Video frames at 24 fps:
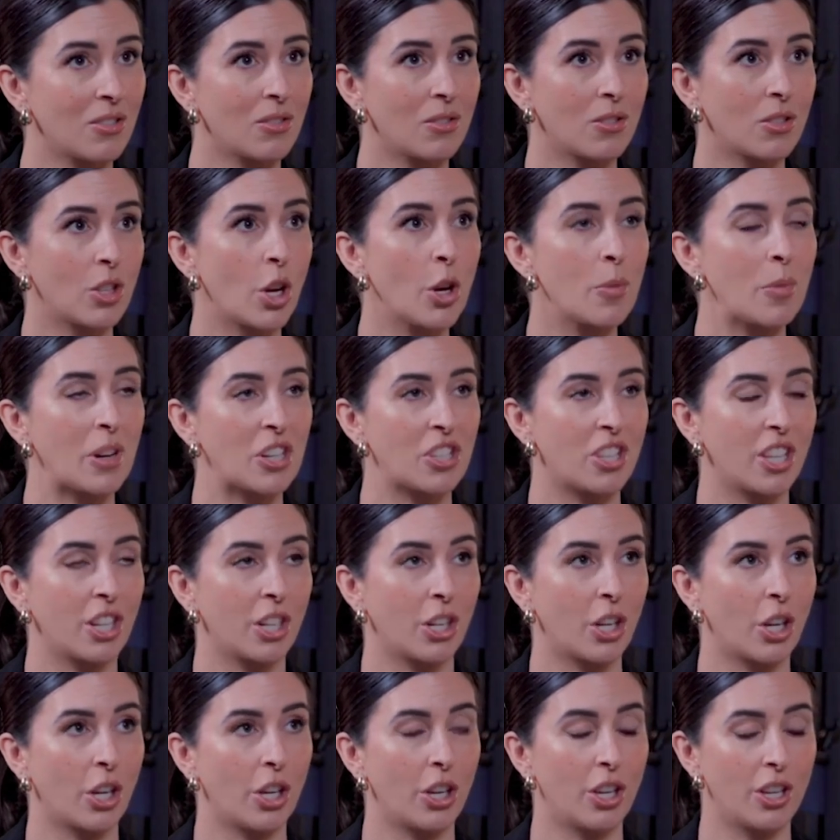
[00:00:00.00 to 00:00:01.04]
so much that
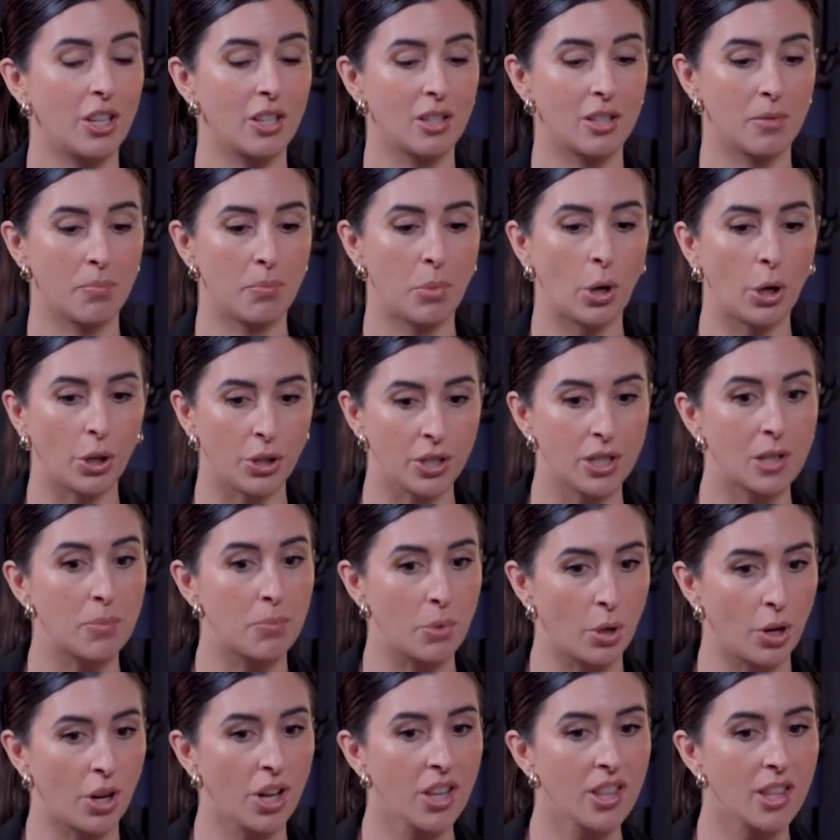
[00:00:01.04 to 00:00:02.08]
occurs
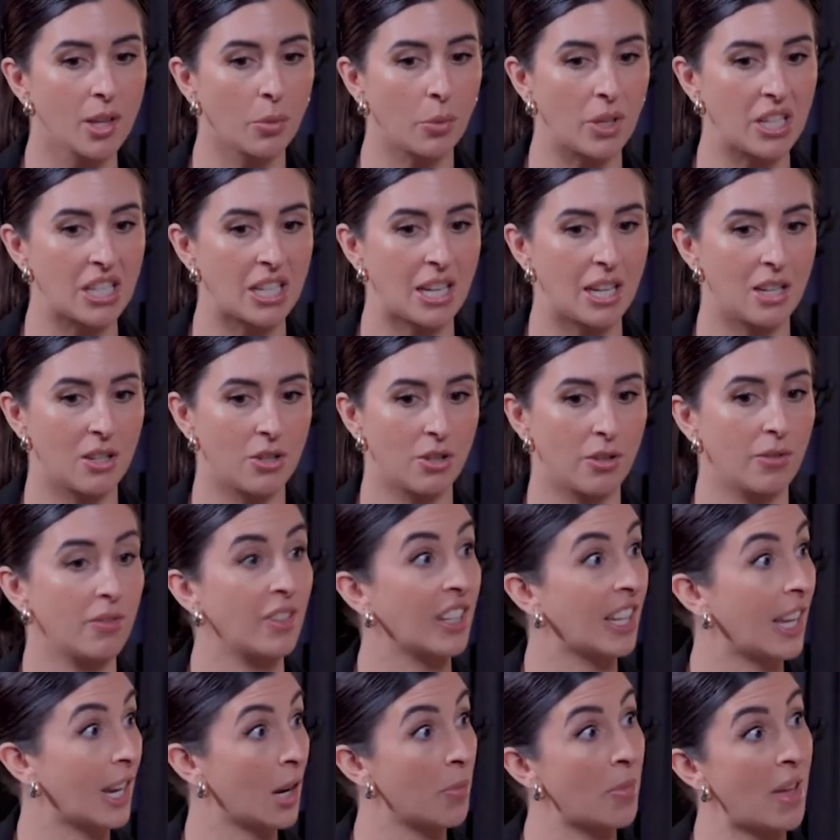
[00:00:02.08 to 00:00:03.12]
post-birth that we tend to
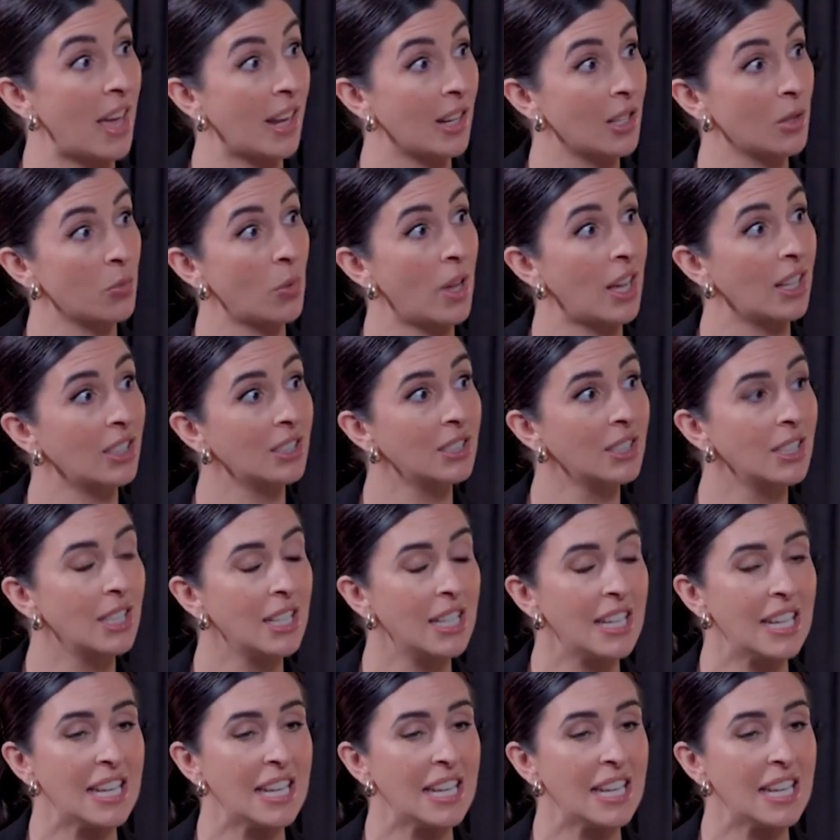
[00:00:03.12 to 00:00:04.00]
forget about as well.